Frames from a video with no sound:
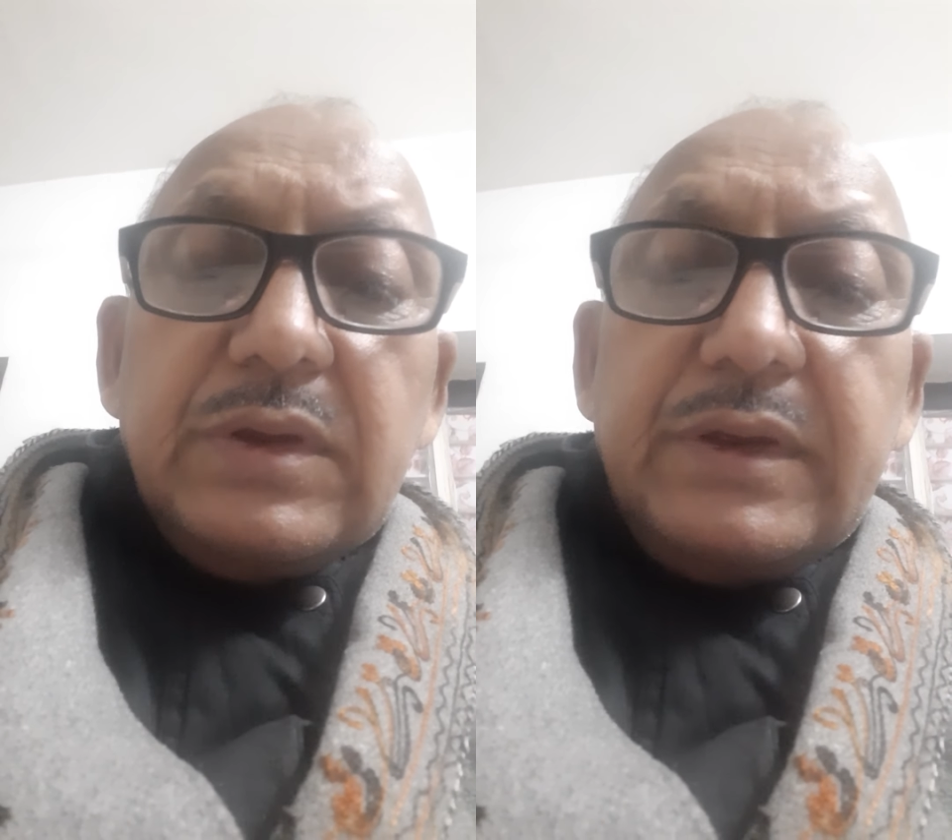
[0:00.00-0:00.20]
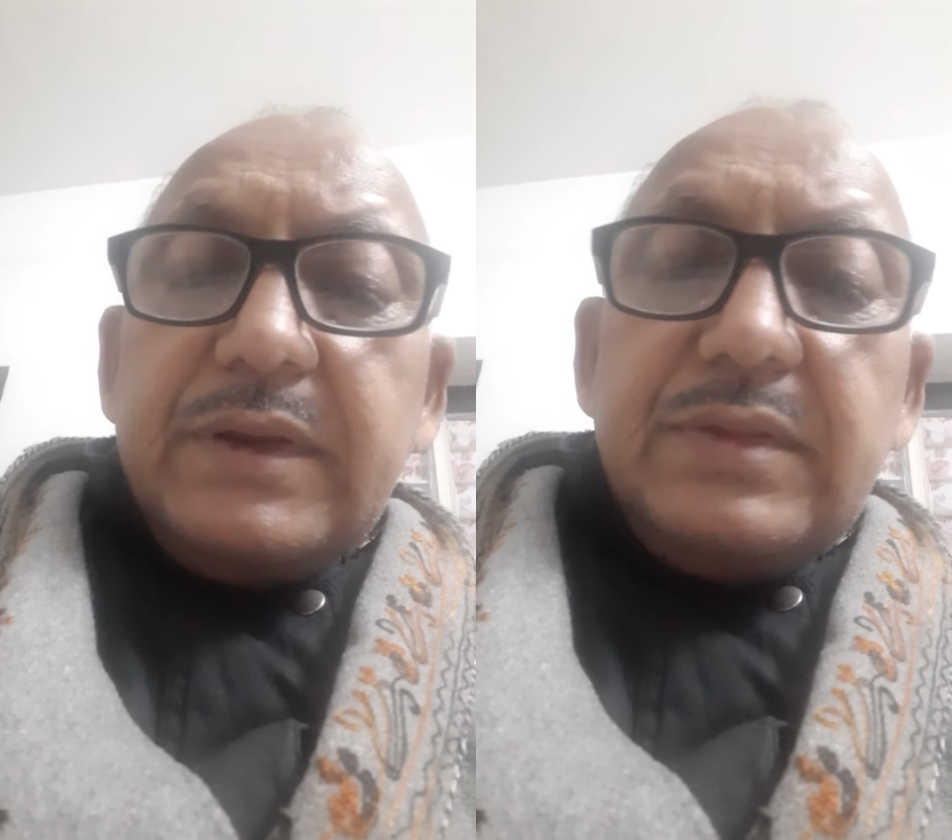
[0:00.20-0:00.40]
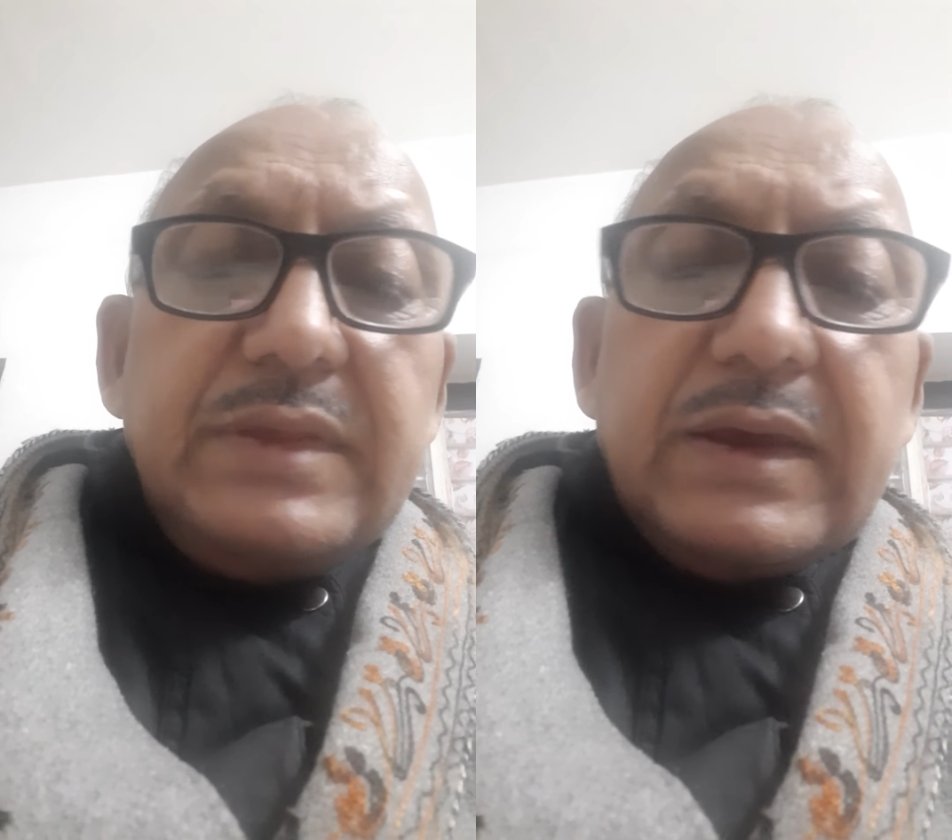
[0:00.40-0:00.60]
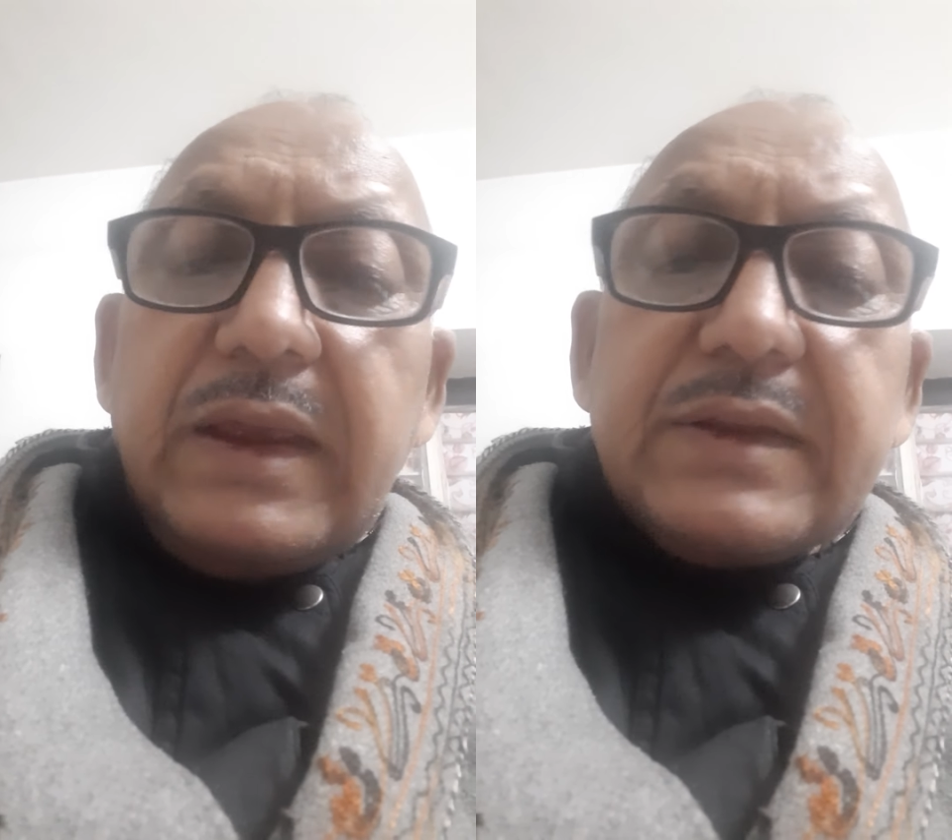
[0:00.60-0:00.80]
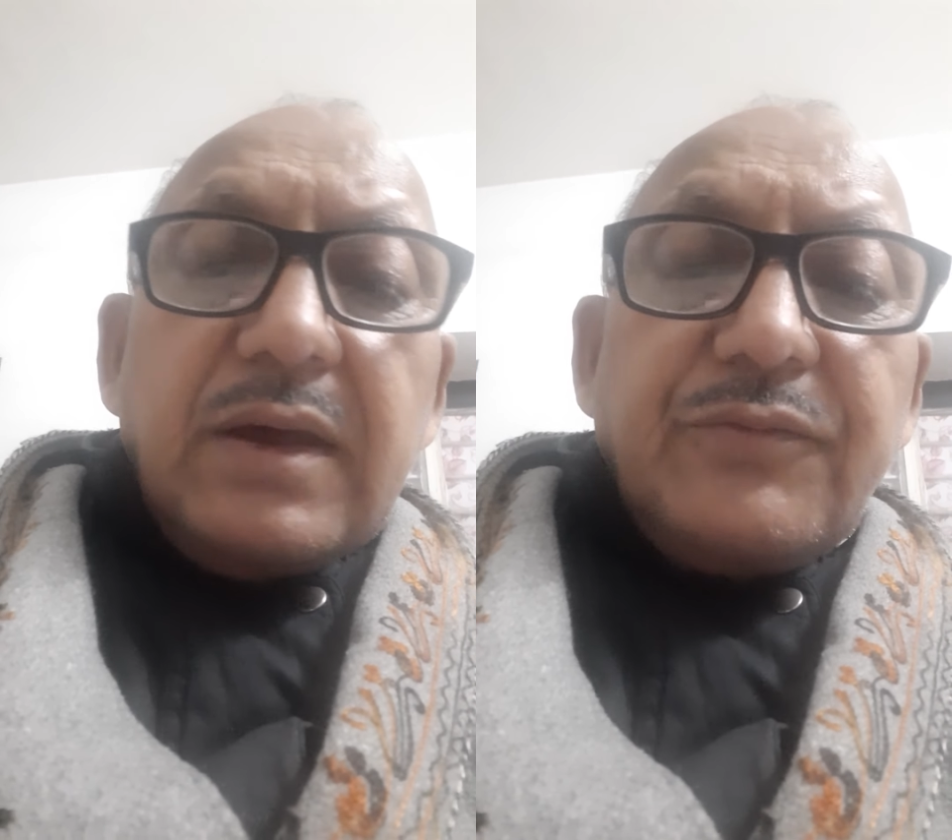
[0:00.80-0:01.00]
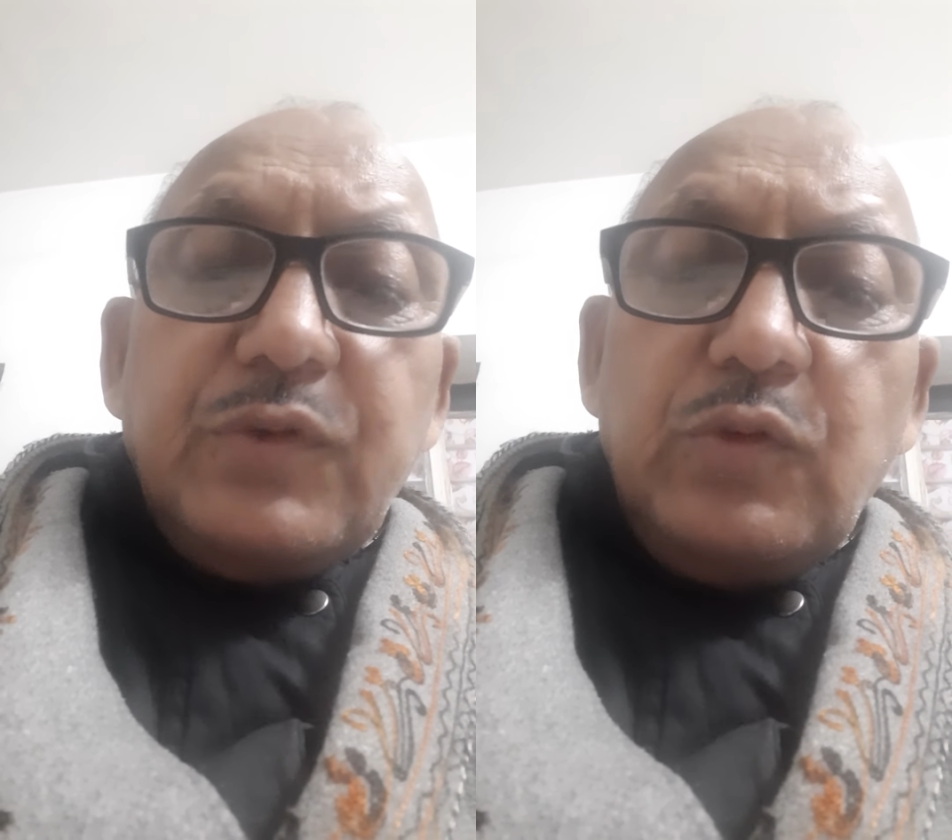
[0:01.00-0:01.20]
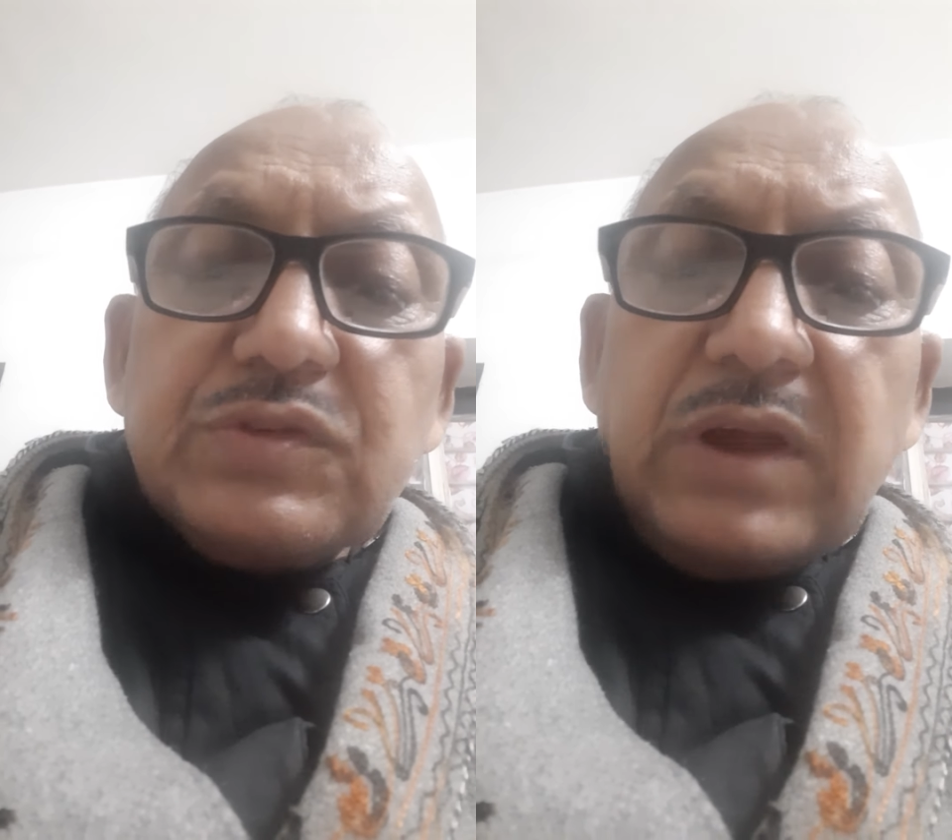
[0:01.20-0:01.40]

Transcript: they get confused.